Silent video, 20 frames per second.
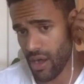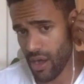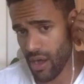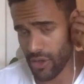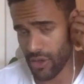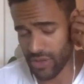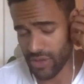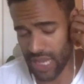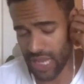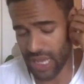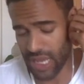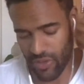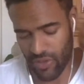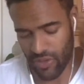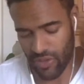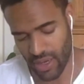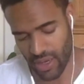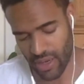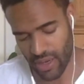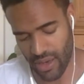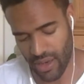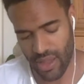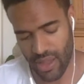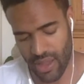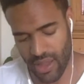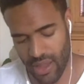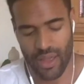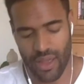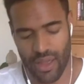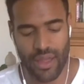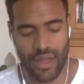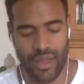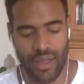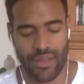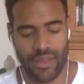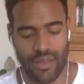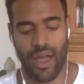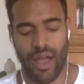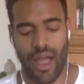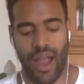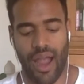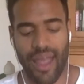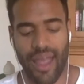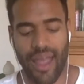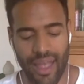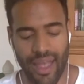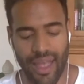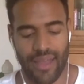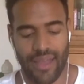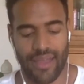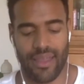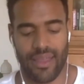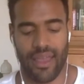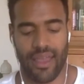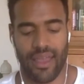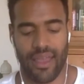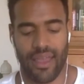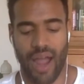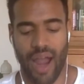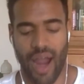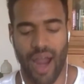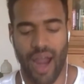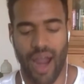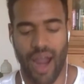Alternate between the K and a